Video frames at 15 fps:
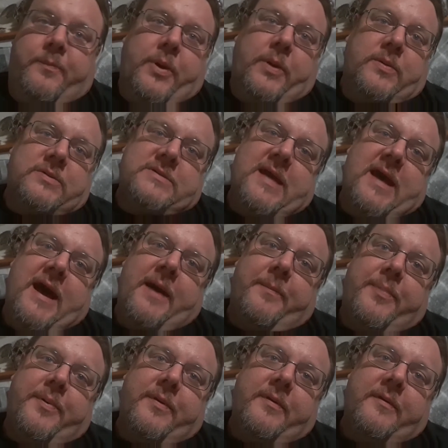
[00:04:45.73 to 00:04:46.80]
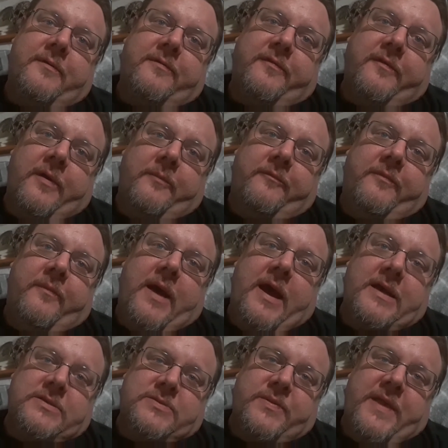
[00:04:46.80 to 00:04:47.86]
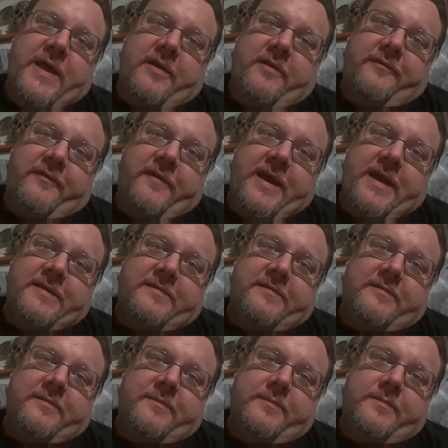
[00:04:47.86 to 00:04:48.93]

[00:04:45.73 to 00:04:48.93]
post-op from Eyes Without a Face.